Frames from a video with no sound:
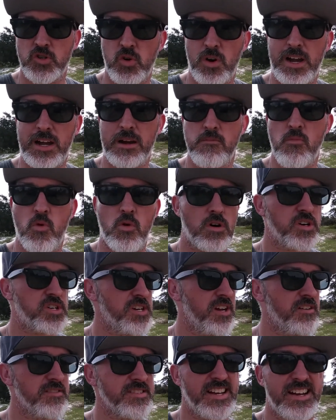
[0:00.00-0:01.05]
training mortar
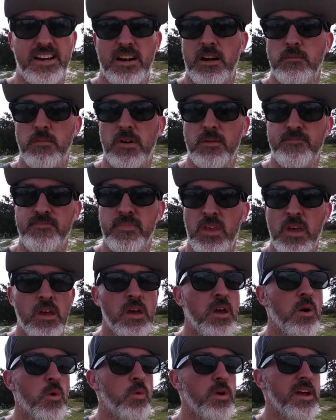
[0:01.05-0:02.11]
shells out here, but
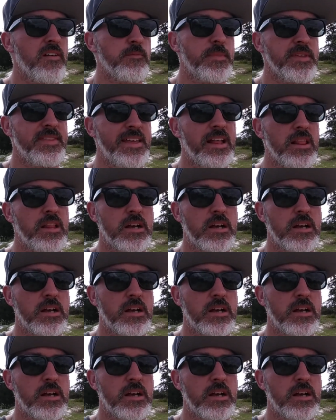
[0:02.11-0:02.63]
we haven't been that